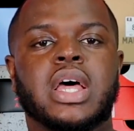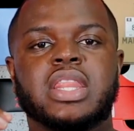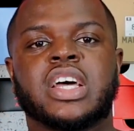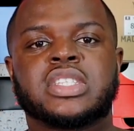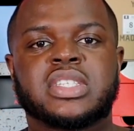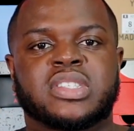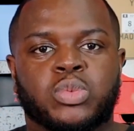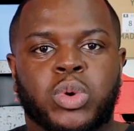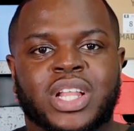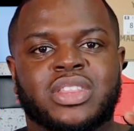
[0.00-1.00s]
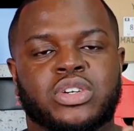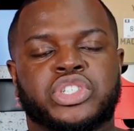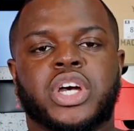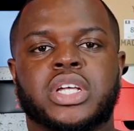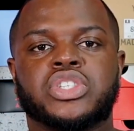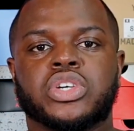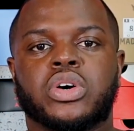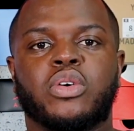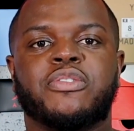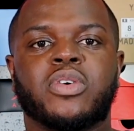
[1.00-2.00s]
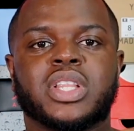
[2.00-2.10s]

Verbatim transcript: That's what they're trying to go for.